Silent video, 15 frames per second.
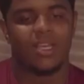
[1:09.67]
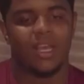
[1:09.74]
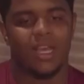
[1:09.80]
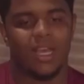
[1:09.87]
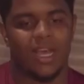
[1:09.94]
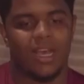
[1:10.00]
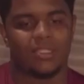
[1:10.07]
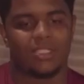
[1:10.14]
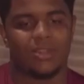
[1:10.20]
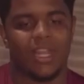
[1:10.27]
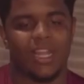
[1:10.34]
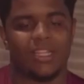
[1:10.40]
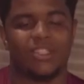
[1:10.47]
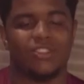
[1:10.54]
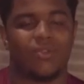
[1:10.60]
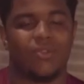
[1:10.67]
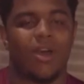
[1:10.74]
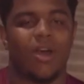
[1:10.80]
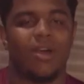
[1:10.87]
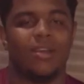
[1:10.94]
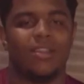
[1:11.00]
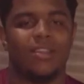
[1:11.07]
Uh, I also like to
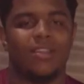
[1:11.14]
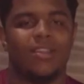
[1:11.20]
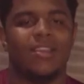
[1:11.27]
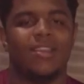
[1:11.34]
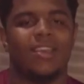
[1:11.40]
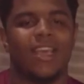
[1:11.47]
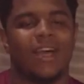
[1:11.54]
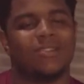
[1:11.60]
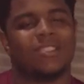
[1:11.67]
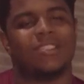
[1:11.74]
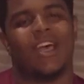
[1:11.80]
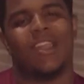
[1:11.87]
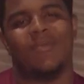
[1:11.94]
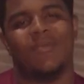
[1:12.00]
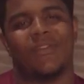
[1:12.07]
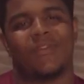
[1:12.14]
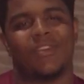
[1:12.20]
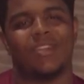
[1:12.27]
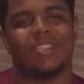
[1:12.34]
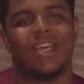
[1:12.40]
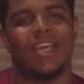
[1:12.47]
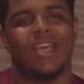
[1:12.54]
draw. Outside of my
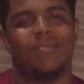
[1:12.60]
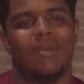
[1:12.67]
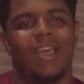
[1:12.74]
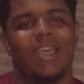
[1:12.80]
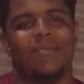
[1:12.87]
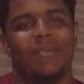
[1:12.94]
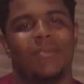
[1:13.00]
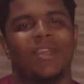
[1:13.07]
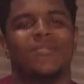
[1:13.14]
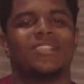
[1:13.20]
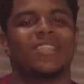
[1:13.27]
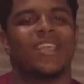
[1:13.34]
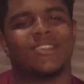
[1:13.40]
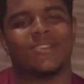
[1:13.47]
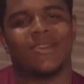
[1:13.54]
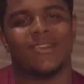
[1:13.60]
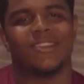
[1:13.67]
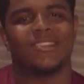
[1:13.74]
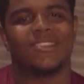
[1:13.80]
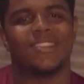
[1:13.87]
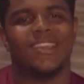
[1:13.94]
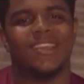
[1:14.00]
free time, I am a bit of a sketch
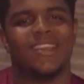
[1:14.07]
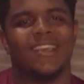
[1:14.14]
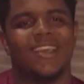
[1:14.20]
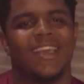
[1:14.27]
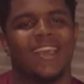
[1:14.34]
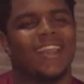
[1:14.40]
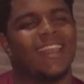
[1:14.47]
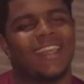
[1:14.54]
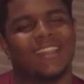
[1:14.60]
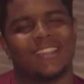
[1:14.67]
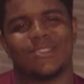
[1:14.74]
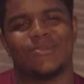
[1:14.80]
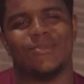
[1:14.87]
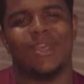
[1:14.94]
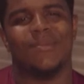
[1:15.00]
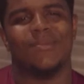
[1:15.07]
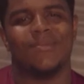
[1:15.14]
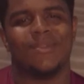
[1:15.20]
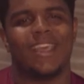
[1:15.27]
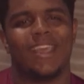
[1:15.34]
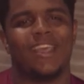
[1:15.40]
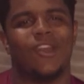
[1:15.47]
artist, and I like to swim.
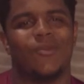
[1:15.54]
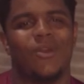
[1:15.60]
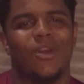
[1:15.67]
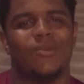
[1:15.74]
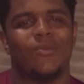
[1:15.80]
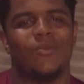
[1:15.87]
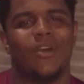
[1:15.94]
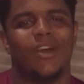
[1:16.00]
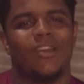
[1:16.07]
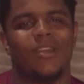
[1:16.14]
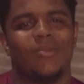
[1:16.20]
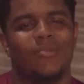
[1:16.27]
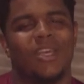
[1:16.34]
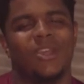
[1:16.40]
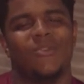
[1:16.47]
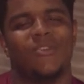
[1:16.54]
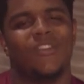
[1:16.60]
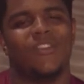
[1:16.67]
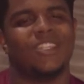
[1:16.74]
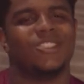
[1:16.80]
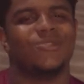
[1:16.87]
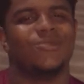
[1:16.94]
Can't go wrong with the water. I'm a bit of a
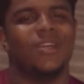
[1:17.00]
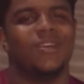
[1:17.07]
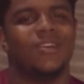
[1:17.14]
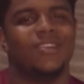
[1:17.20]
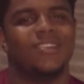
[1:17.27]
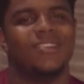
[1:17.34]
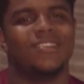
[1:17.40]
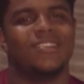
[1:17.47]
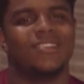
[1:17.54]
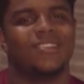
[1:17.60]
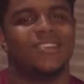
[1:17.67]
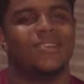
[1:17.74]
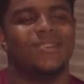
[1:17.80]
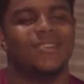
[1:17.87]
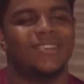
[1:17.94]
fish as well. So,